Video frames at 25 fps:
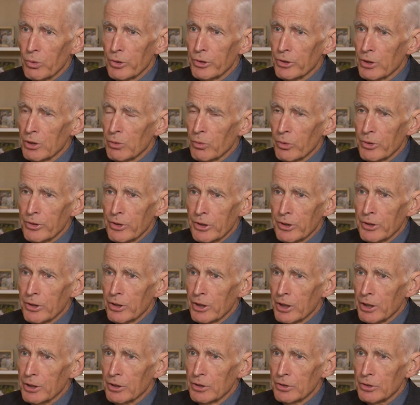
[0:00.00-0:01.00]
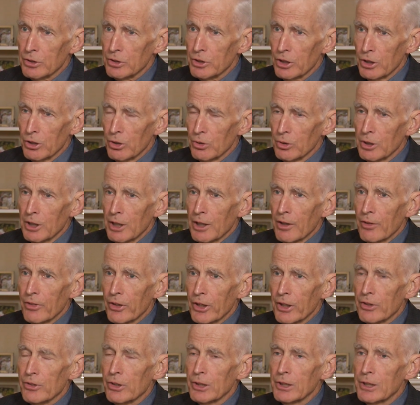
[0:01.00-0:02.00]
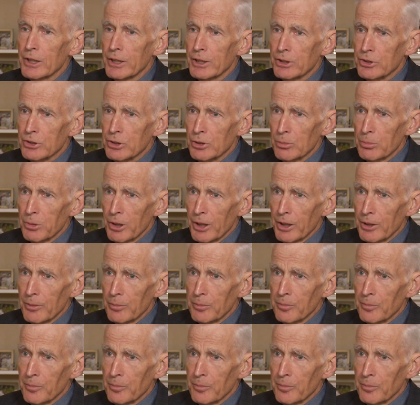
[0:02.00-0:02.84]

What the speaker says: were not within their control. They're the least to blame.